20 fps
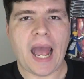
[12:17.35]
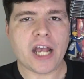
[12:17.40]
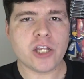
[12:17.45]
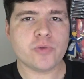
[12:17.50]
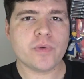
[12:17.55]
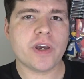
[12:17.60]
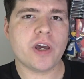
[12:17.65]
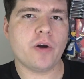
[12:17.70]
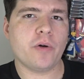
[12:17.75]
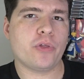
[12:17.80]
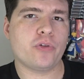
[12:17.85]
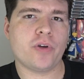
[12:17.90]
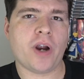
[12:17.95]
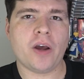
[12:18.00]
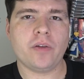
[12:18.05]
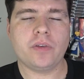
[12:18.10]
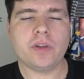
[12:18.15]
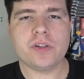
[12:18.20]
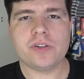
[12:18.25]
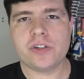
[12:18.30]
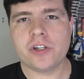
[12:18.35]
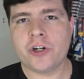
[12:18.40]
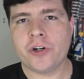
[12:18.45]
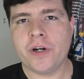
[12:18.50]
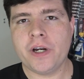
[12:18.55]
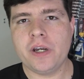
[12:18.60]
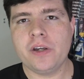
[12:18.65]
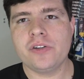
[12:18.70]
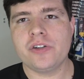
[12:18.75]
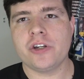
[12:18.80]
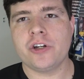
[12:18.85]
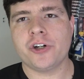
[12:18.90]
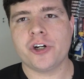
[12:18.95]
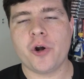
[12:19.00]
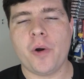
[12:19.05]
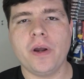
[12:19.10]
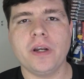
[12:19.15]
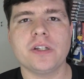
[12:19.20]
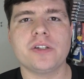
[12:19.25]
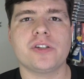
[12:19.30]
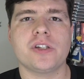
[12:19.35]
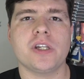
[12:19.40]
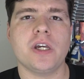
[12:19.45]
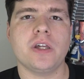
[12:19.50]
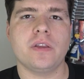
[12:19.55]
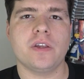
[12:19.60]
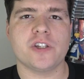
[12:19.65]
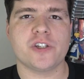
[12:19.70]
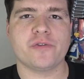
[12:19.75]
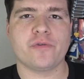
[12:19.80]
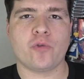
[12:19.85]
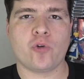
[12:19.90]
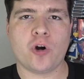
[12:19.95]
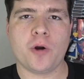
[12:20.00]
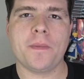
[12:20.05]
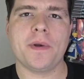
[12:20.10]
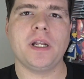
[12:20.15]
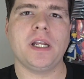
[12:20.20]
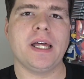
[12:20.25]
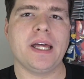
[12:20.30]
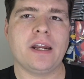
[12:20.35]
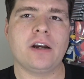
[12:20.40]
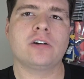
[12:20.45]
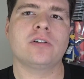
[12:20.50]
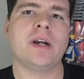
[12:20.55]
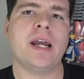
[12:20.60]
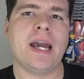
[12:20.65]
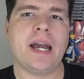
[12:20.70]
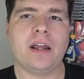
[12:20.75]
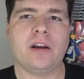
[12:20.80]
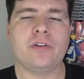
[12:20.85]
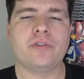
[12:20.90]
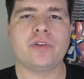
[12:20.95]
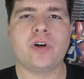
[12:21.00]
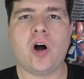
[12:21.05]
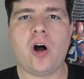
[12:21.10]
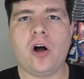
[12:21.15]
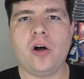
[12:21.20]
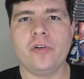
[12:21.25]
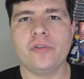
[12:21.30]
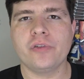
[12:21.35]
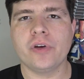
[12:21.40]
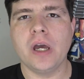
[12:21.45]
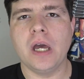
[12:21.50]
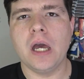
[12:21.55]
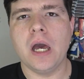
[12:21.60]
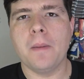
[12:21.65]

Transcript: As we go throughout the series, you're going to see this formula iterate and evolve,